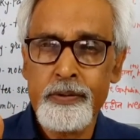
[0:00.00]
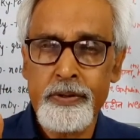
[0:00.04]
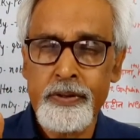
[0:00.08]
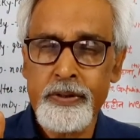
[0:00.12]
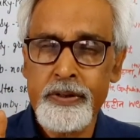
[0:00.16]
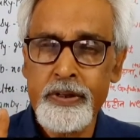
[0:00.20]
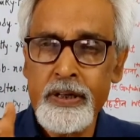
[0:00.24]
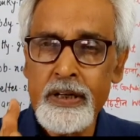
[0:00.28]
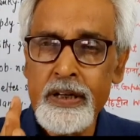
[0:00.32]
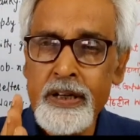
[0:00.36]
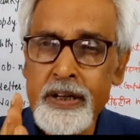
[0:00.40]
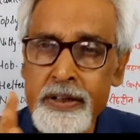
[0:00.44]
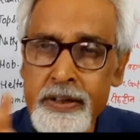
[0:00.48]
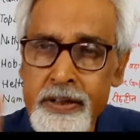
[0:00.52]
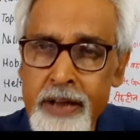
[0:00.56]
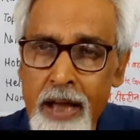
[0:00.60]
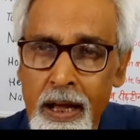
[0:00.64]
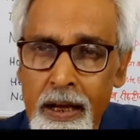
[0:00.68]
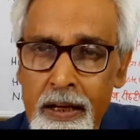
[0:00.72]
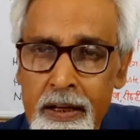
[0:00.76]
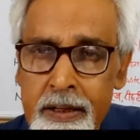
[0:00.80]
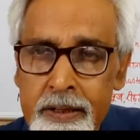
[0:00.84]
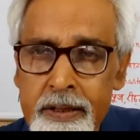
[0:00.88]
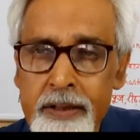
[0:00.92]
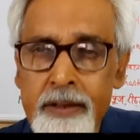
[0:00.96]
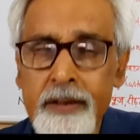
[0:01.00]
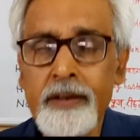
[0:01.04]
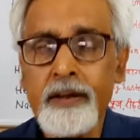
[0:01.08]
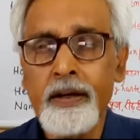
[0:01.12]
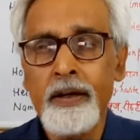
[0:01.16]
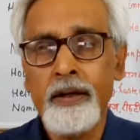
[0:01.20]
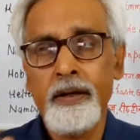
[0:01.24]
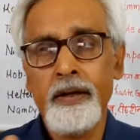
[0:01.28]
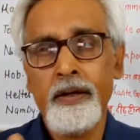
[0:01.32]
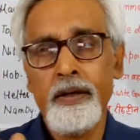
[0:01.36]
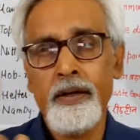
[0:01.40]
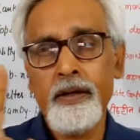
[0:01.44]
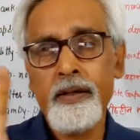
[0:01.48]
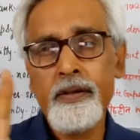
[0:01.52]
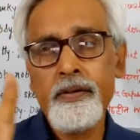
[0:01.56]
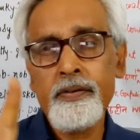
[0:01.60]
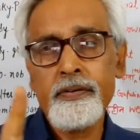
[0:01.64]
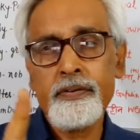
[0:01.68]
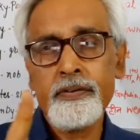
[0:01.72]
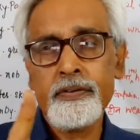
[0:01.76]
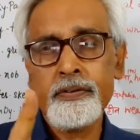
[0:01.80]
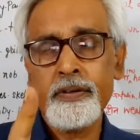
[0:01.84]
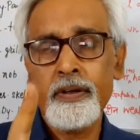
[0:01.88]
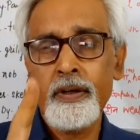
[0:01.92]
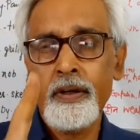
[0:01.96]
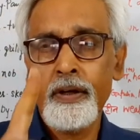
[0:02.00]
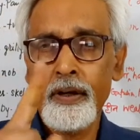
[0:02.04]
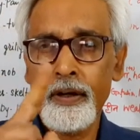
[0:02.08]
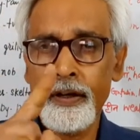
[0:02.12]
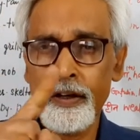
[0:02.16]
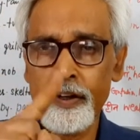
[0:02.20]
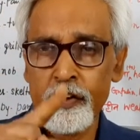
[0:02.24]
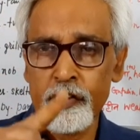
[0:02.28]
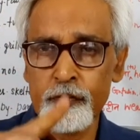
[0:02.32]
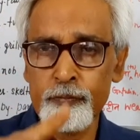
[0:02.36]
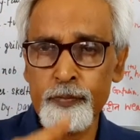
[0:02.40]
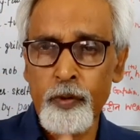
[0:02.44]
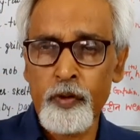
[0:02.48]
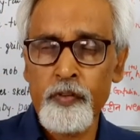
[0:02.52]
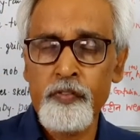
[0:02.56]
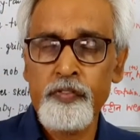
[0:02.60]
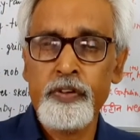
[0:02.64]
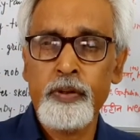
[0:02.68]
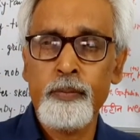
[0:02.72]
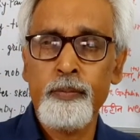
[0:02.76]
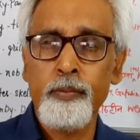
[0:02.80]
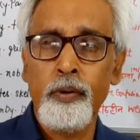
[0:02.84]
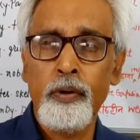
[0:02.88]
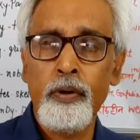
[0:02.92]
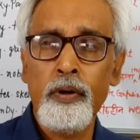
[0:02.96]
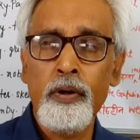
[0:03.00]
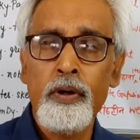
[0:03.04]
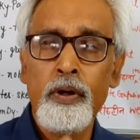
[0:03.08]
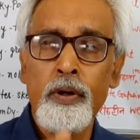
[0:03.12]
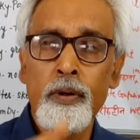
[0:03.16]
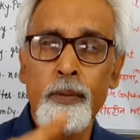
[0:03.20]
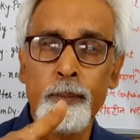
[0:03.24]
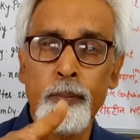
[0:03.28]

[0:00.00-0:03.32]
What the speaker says: dilly-dallying is responsible